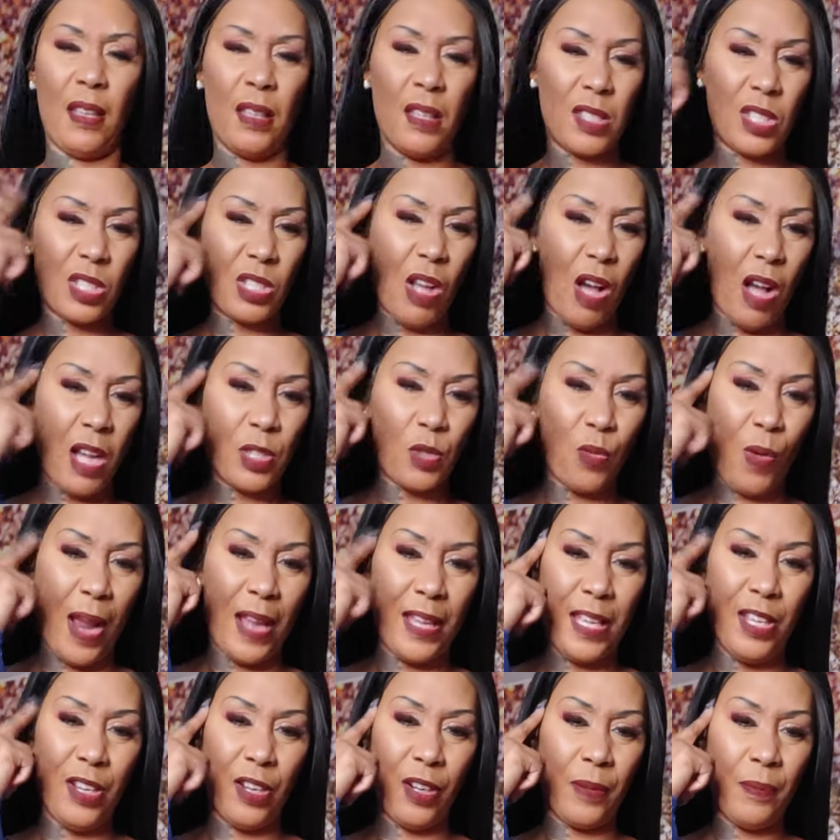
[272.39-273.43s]
It starts
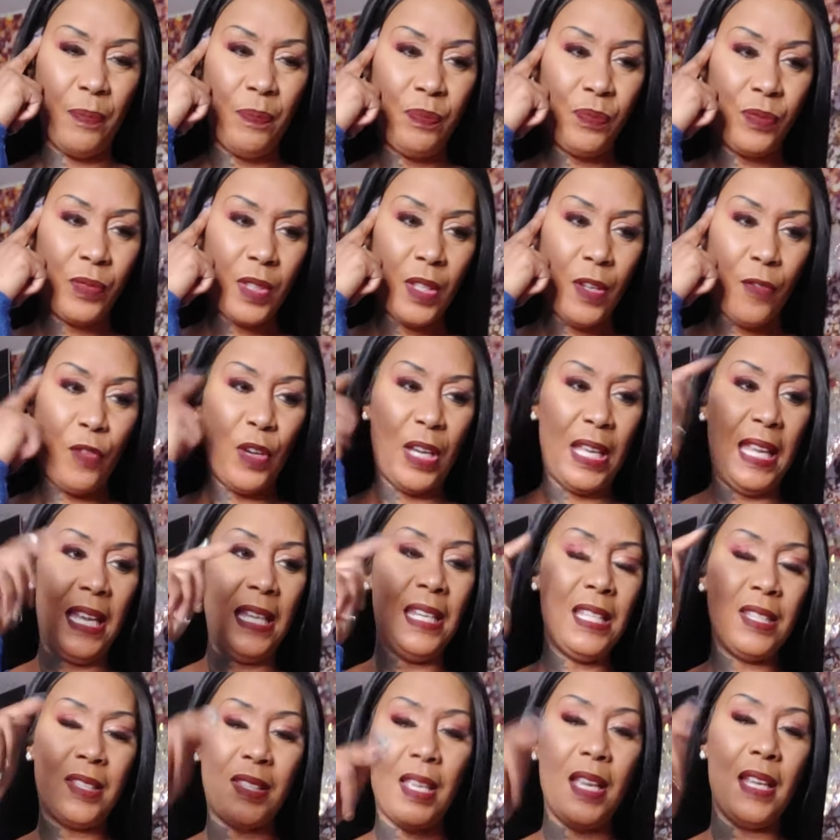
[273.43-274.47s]
right here for
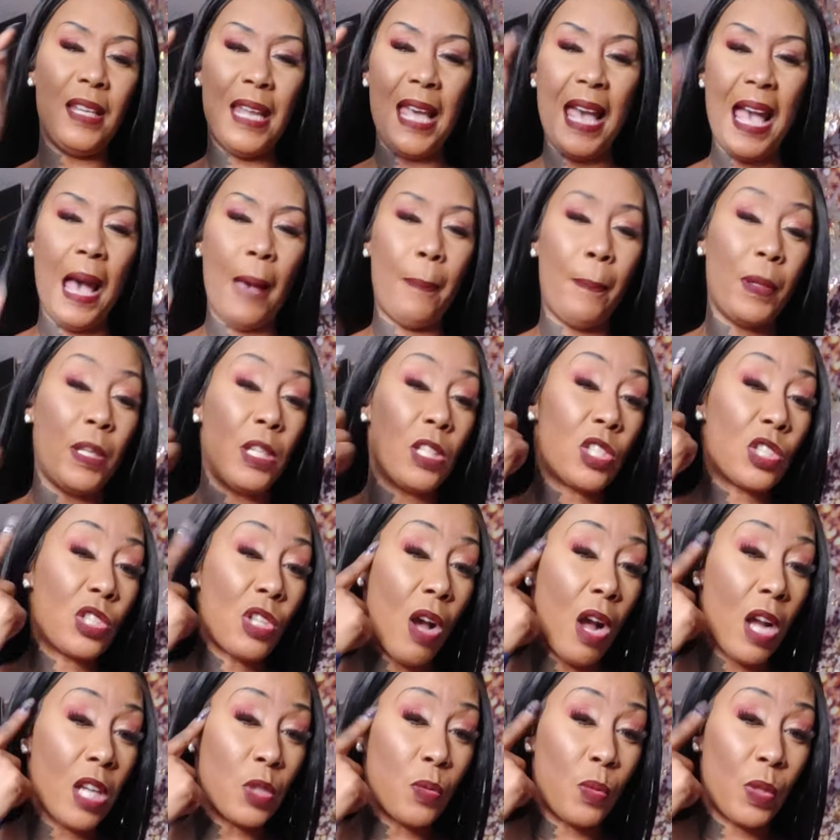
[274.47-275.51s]
anything to happen, it
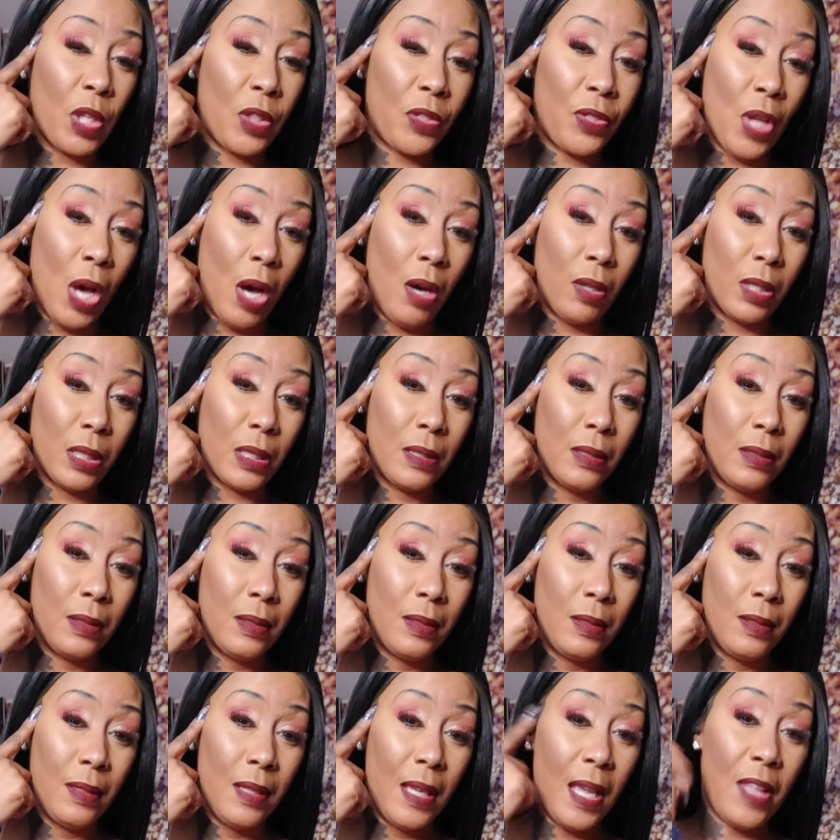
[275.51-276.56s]
starts with a thought
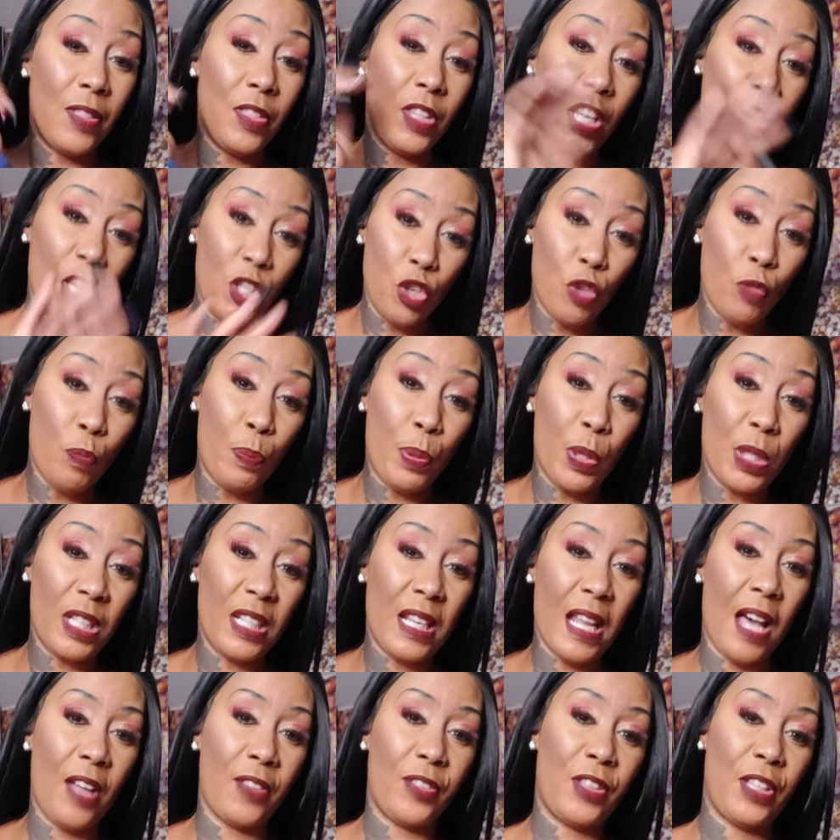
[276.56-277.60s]
and then you put
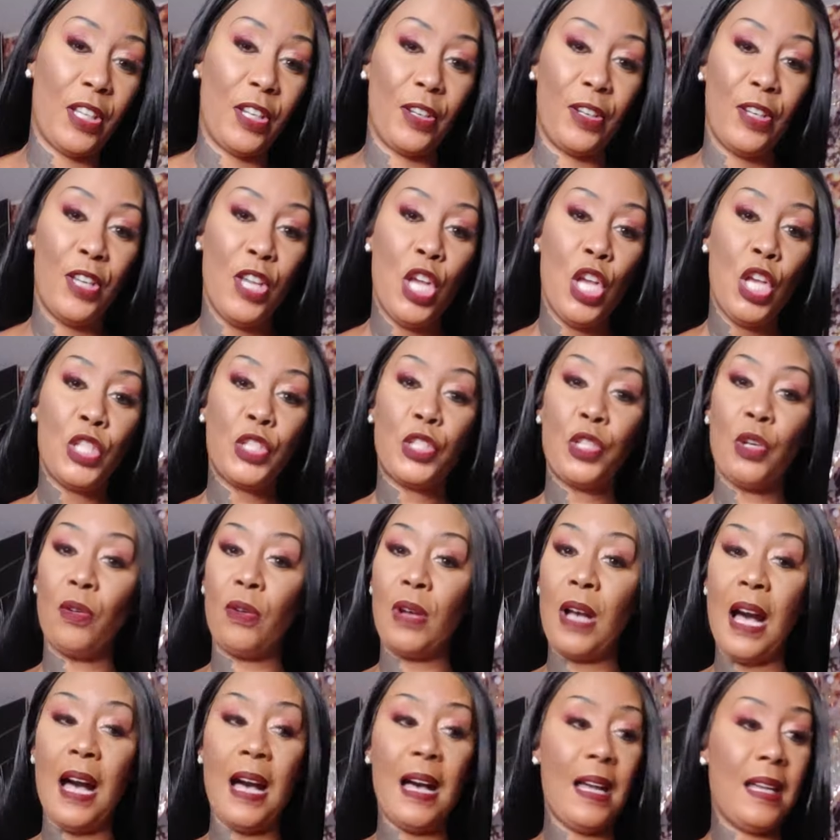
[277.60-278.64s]
it out there. So,
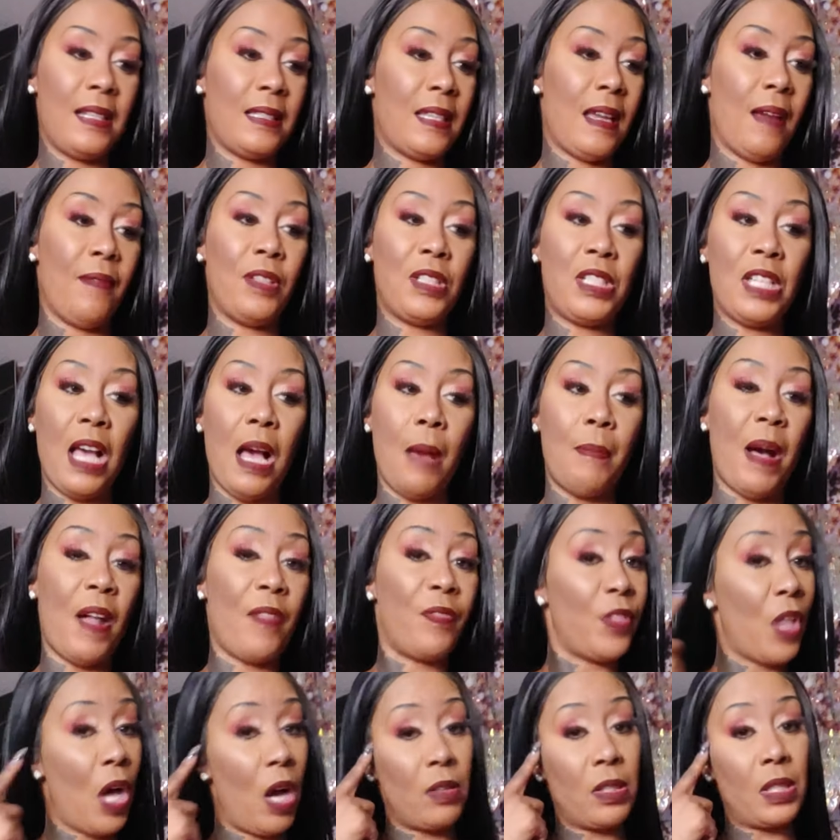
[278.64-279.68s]
guys, every time I
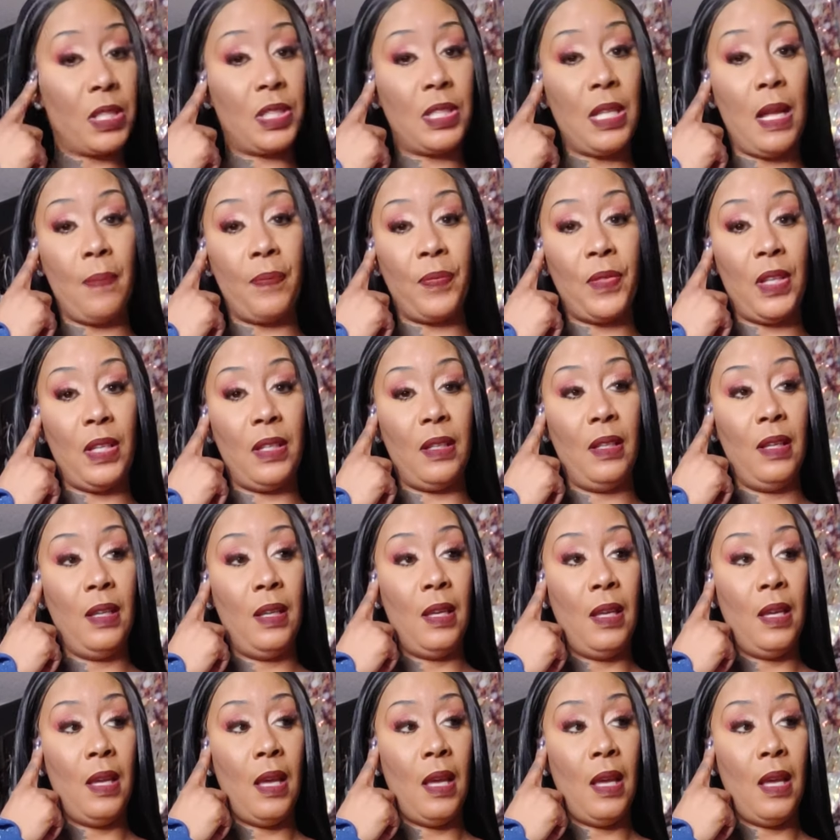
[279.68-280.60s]
thought of something